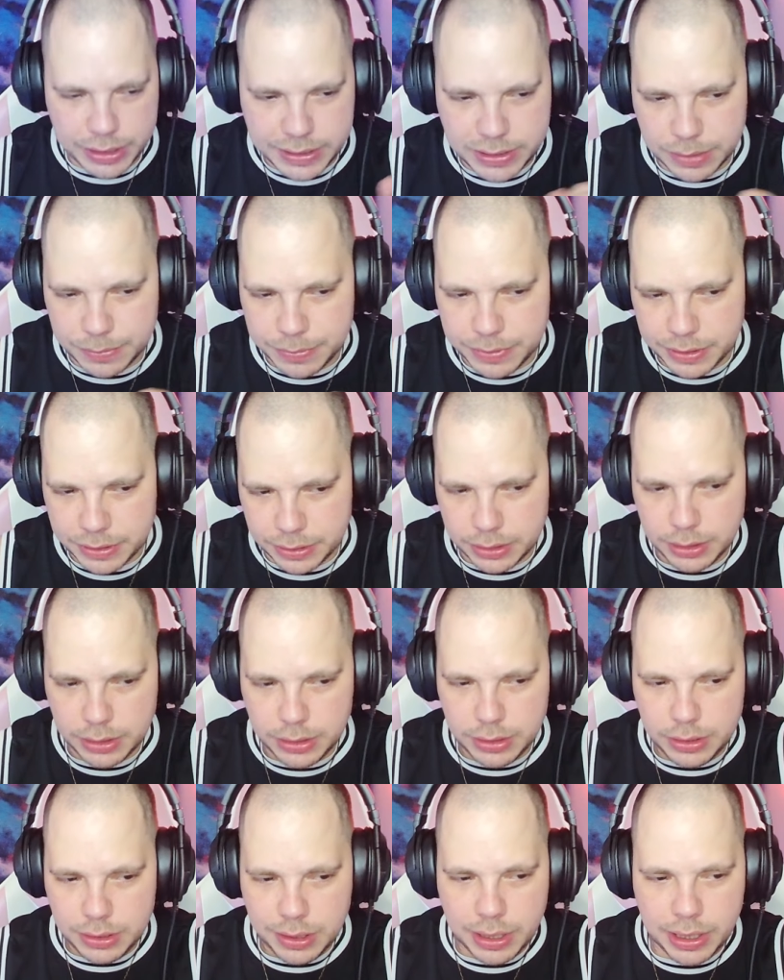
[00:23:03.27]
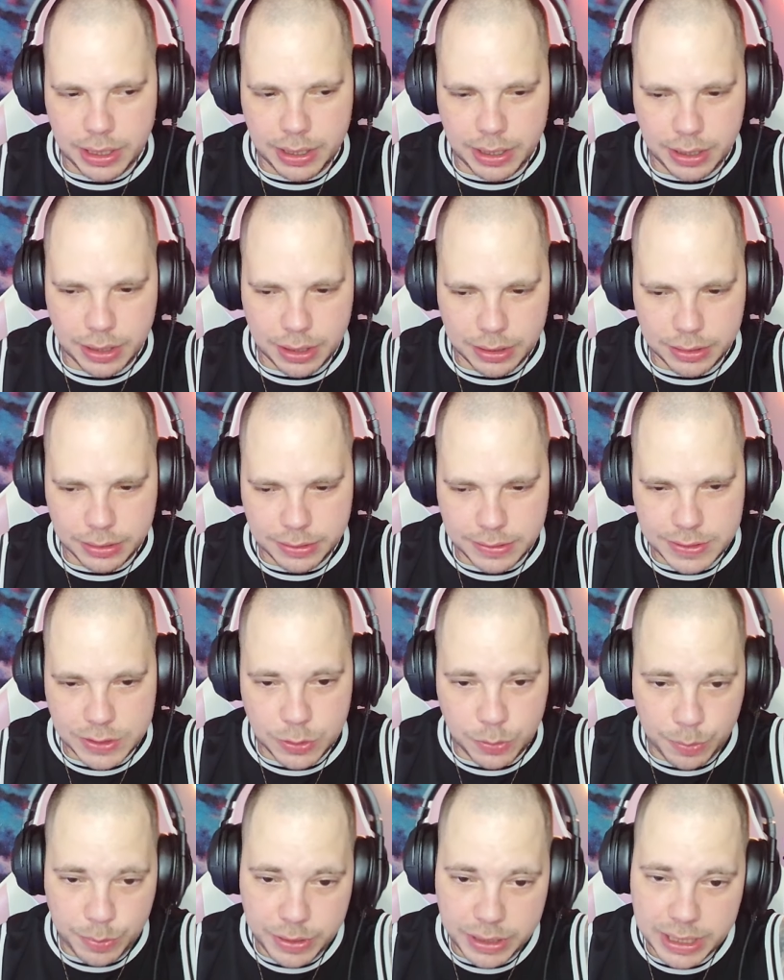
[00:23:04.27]
something. And to
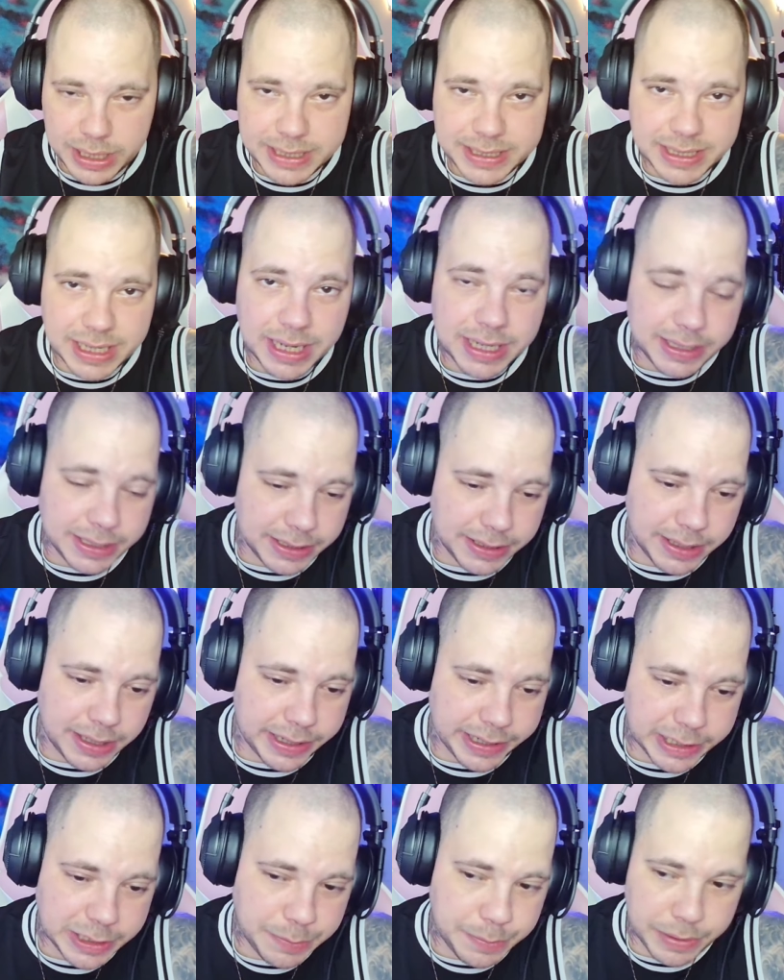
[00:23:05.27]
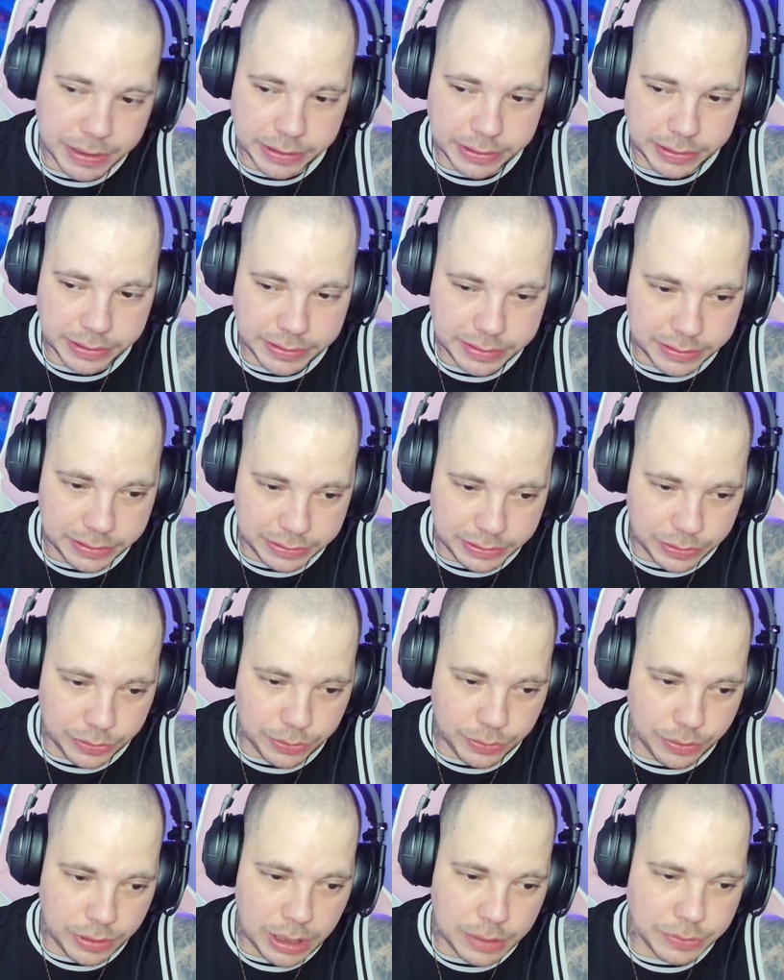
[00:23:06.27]
be honest, I did not expect this.
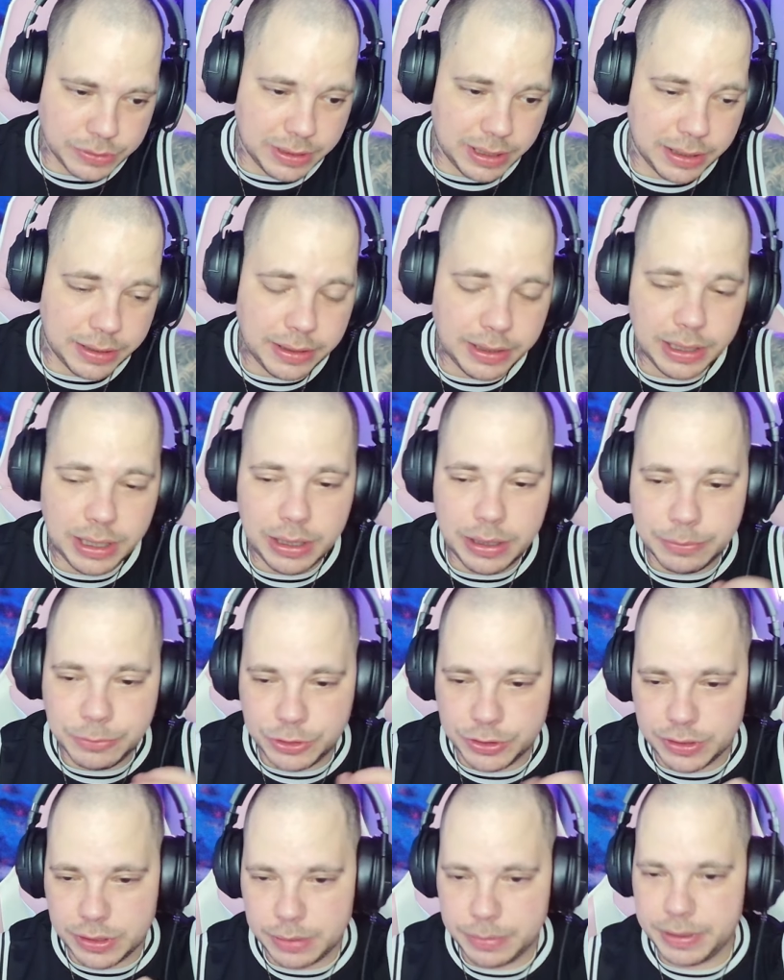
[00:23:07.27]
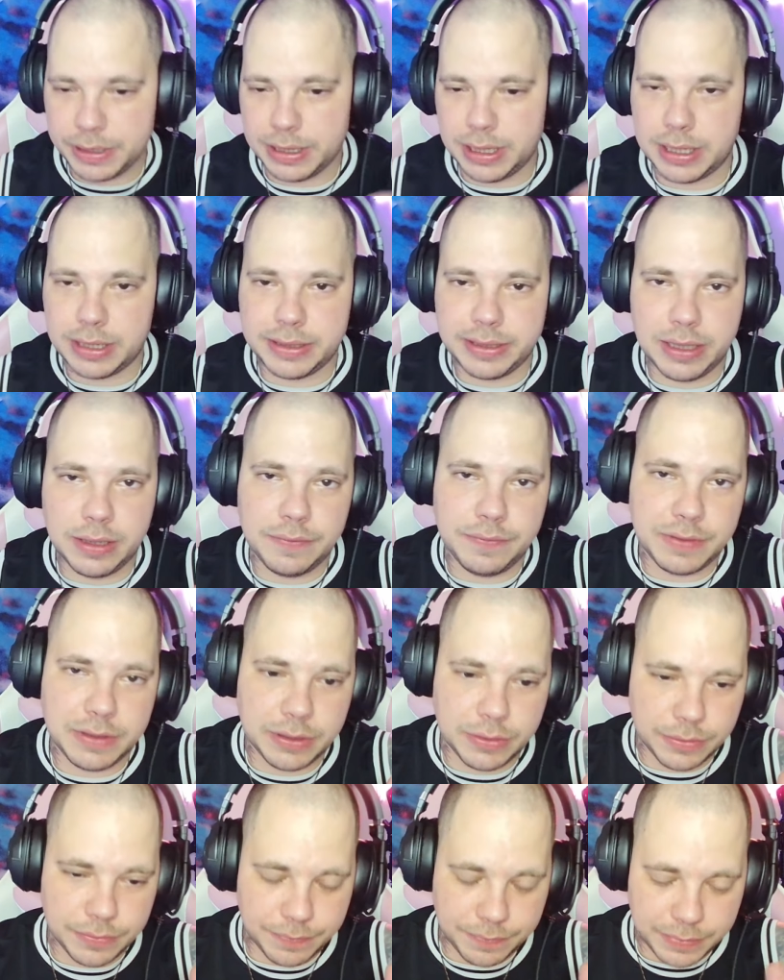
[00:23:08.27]
So I was like, yeah, I'm just going to make like a 10
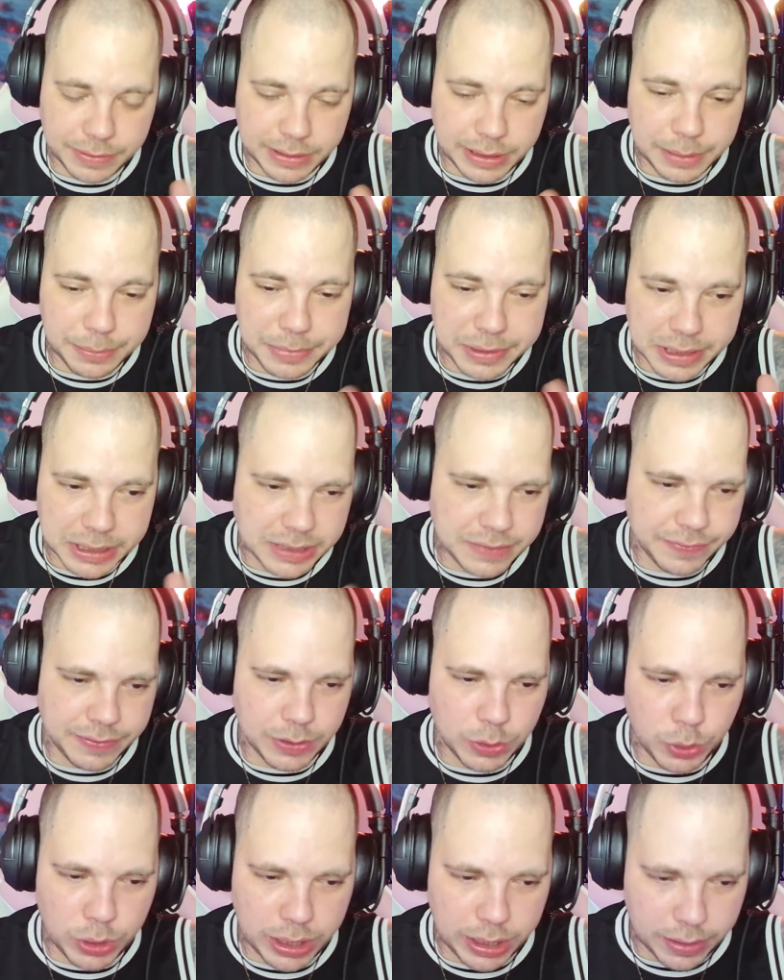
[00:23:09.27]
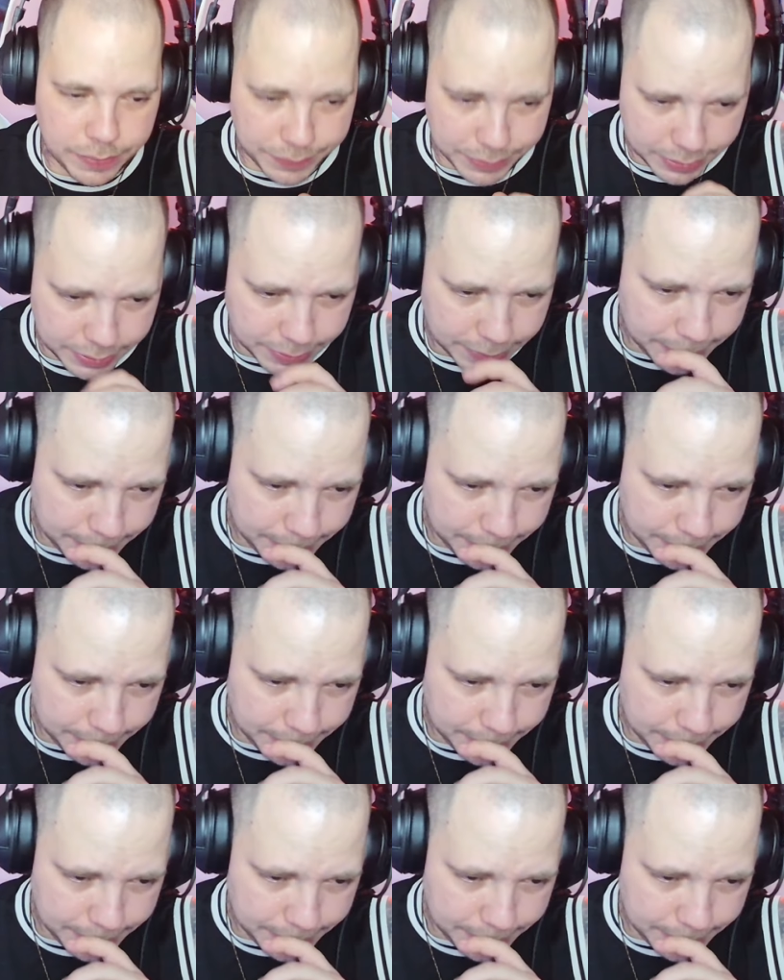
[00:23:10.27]
minutes video out of it.